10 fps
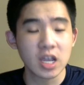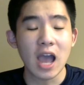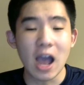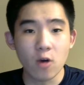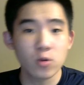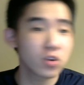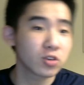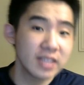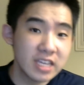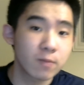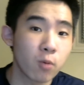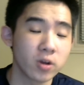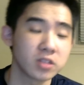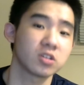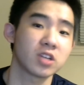how your league
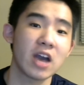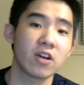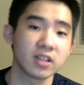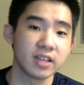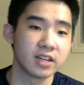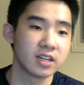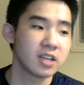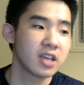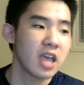points are calculated,